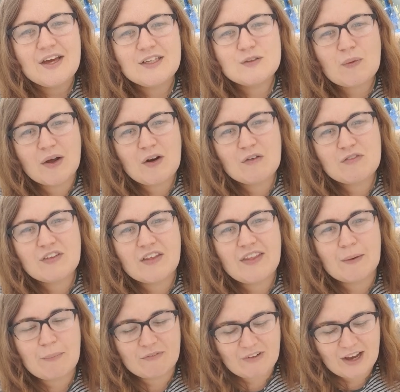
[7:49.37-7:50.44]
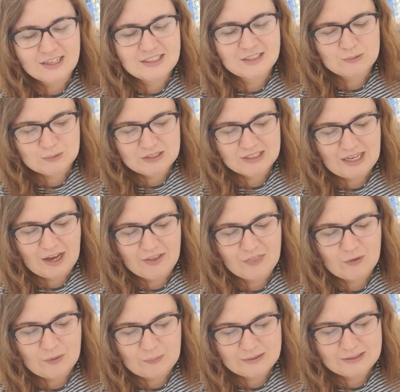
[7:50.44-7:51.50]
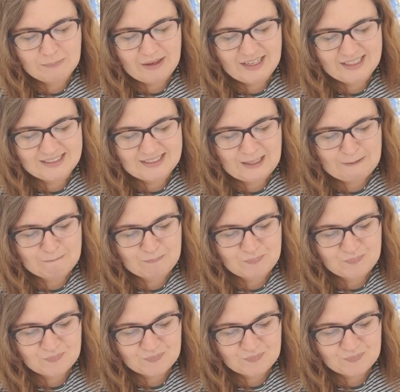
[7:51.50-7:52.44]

So I love that they provided us with that. I thought it was amazing.